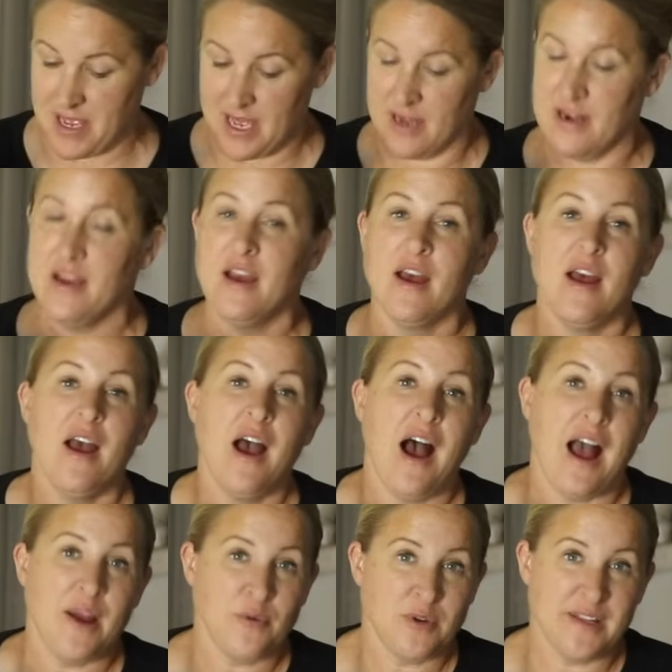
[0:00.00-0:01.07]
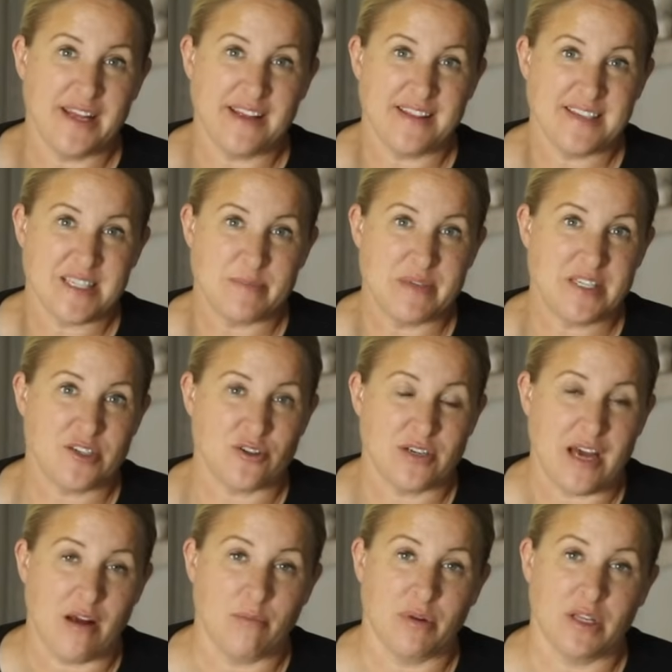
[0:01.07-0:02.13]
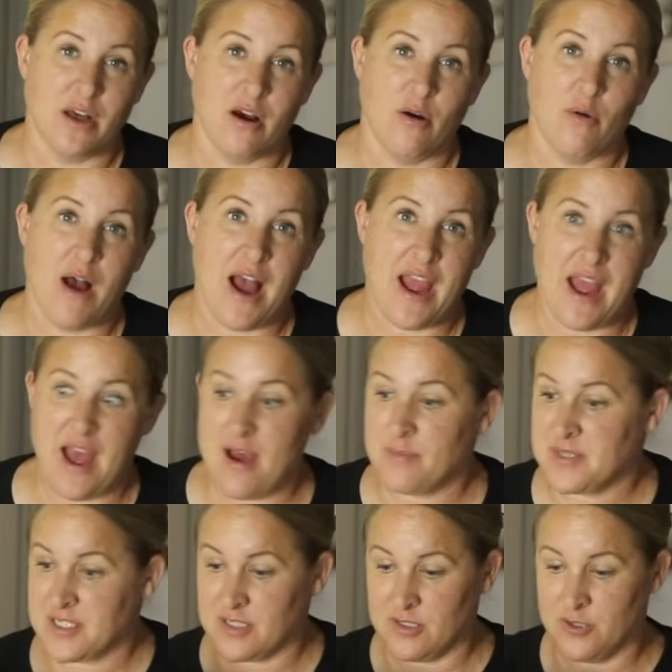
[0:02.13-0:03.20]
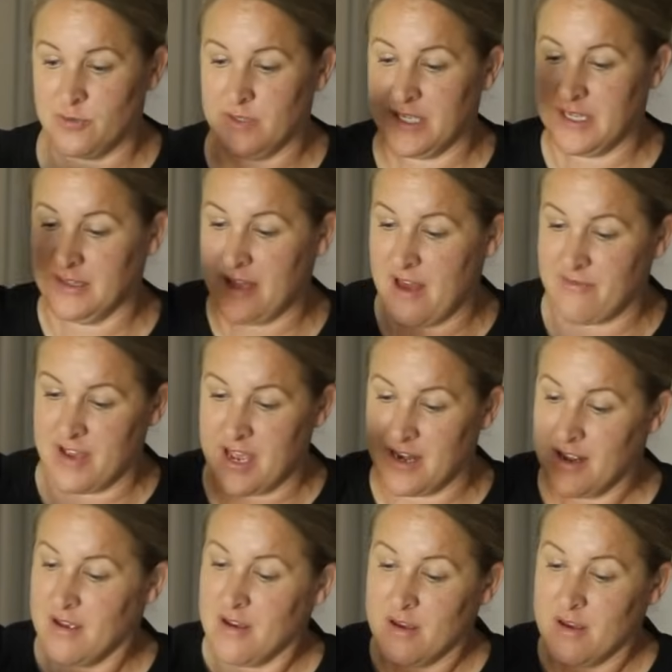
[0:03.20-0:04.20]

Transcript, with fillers: in. I will link this mister down below. I absolutely love it.